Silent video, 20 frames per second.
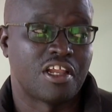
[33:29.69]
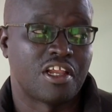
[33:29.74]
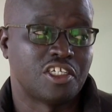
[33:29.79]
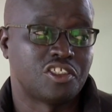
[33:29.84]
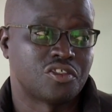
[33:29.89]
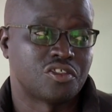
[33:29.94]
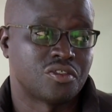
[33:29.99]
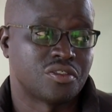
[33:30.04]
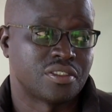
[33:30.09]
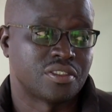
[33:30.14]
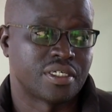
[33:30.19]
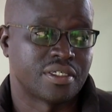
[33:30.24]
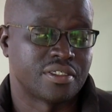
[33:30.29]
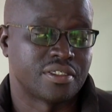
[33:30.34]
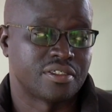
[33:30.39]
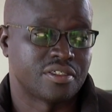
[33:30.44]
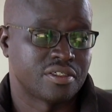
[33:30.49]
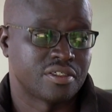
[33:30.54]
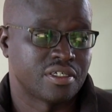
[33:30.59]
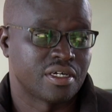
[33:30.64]
lesions
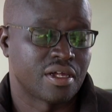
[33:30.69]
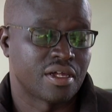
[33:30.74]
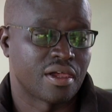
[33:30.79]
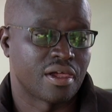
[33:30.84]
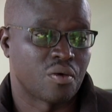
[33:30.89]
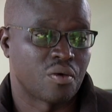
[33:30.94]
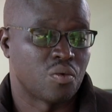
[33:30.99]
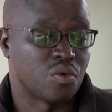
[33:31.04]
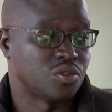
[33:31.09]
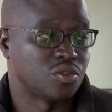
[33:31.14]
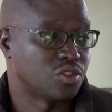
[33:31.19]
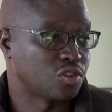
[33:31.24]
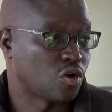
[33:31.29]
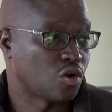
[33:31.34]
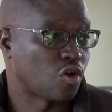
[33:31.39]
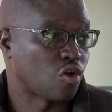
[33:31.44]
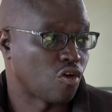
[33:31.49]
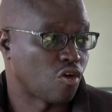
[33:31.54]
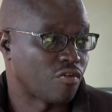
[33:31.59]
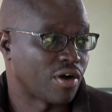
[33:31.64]
and wounds
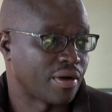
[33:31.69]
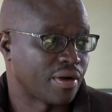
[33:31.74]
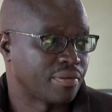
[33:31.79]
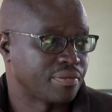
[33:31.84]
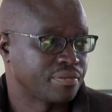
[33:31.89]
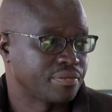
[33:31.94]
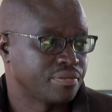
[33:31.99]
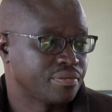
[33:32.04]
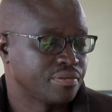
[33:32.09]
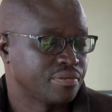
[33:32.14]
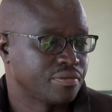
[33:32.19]
all over.